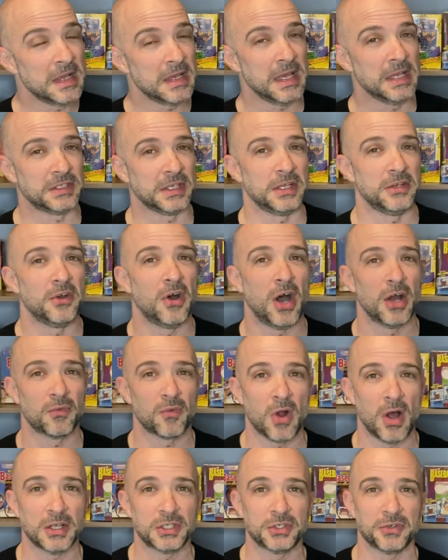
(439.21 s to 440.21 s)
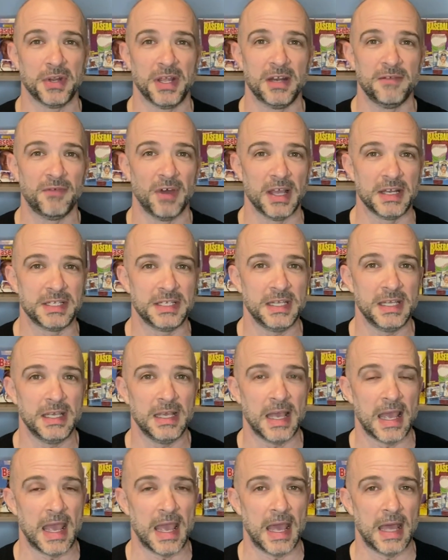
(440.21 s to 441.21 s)
He's a non-roster
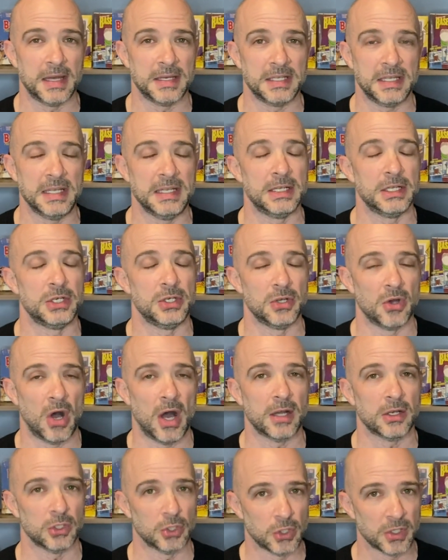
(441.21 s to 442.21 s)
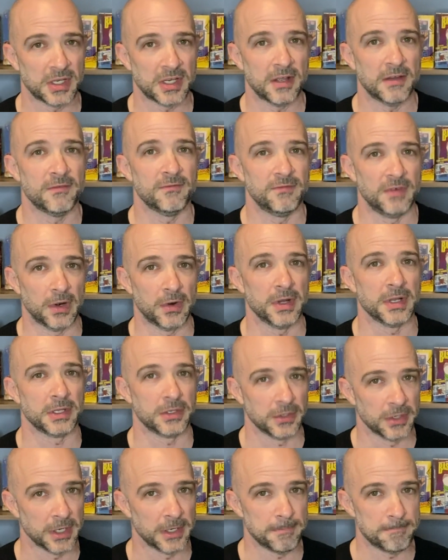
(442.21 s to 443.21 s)
invitee, and he did not look very
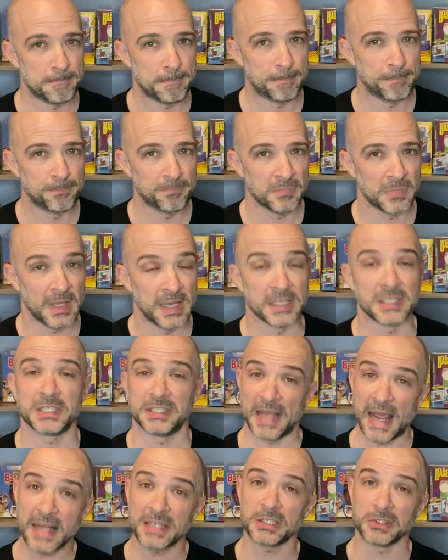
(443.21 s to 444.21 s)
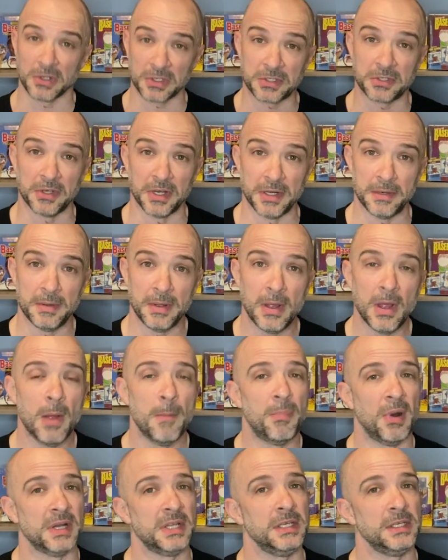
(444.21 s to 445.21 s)
good. His stance looked good,
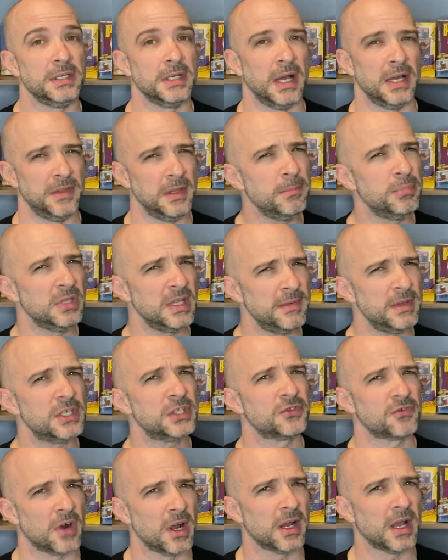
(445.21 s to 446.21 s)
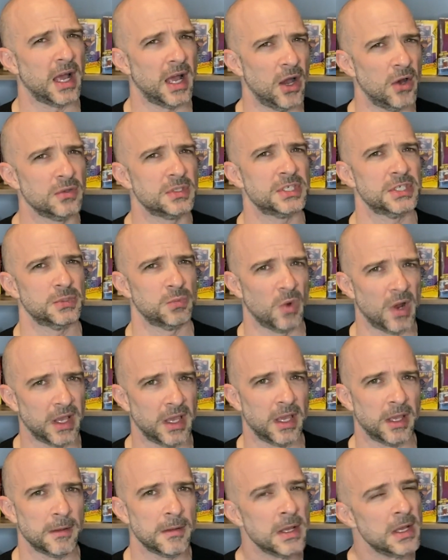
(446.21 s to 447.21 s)
but I believe he struck out
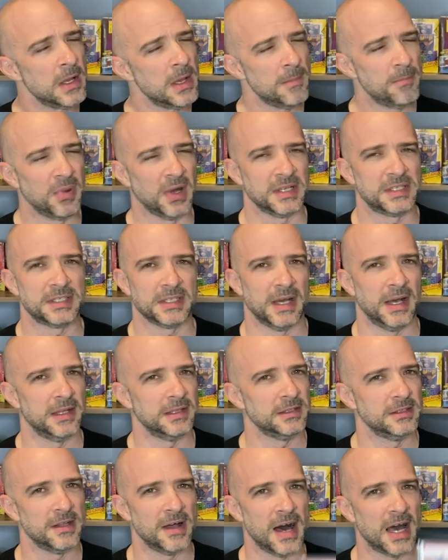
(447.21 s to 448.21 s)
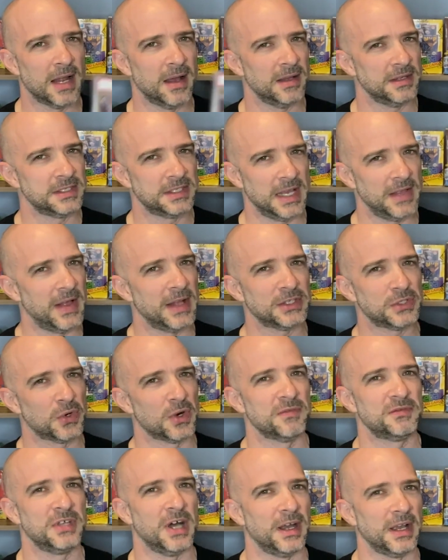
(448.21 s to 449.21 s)
swinging. But a lot of, I say that
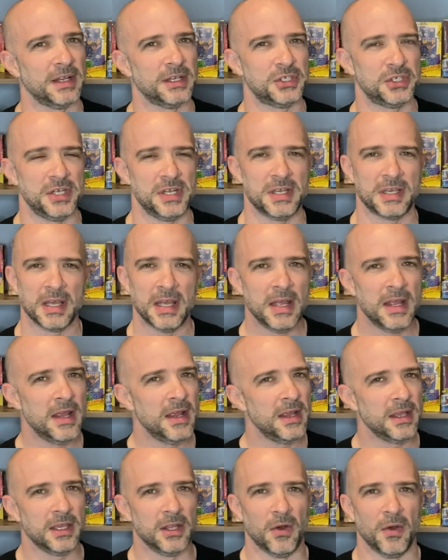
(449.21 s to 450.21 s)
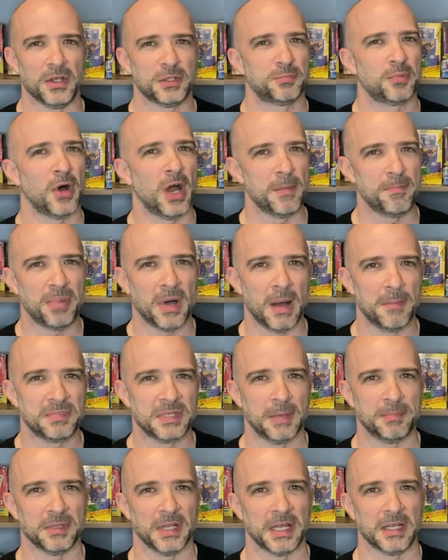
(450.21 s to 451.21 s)
sort of tongue-in-cheek, you know, he's probably
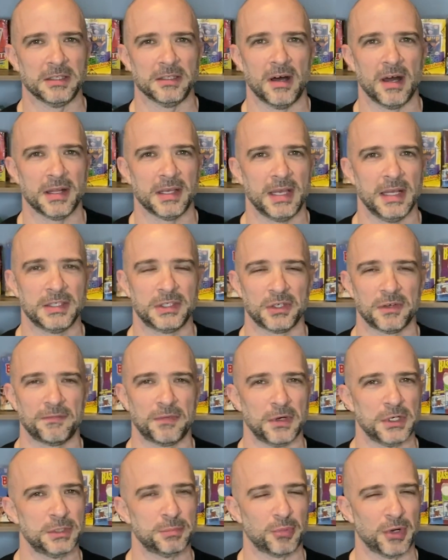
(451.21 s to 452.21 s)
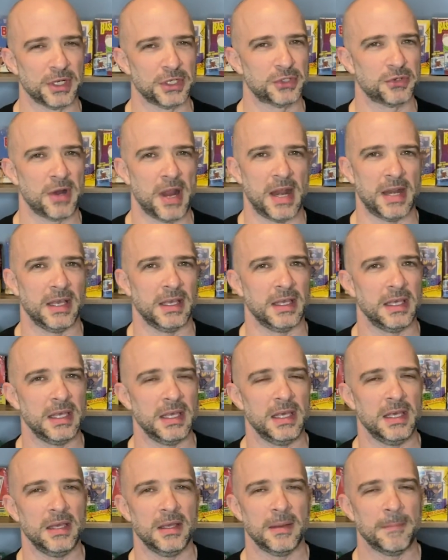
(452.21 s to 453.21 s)
pumped up like a lot of kids their first spring training.
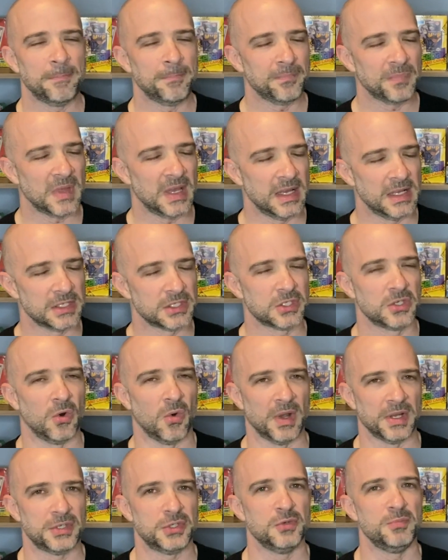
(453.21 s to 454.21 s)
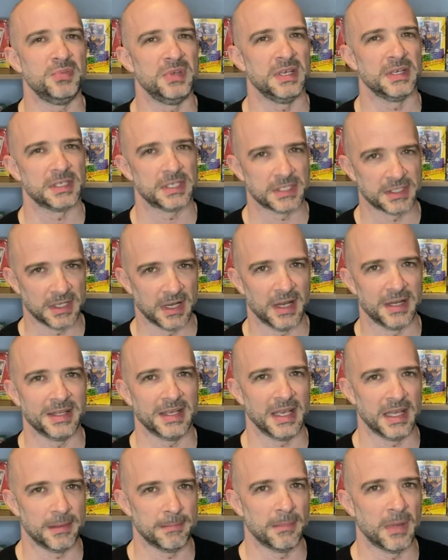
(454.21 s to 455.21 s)
He is going to be a stud,
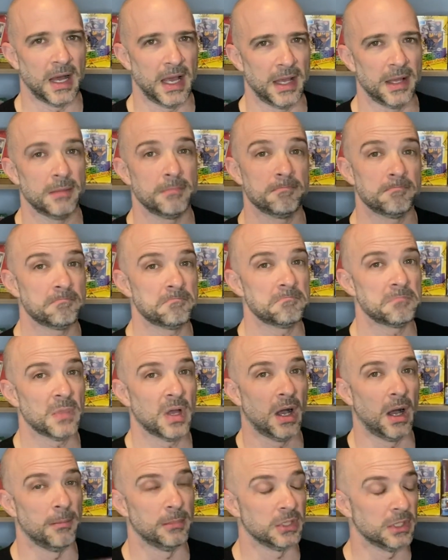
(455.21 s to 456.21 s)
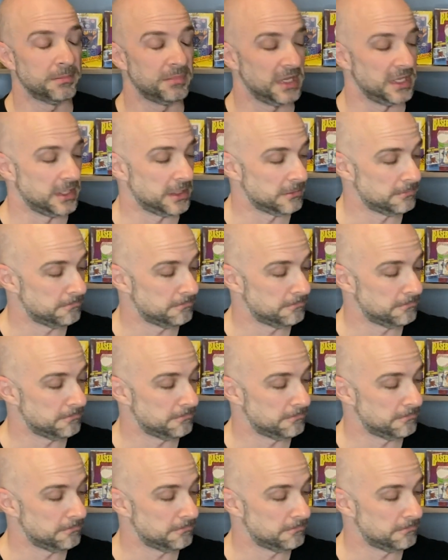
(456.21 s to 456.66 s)
in my humble opinion.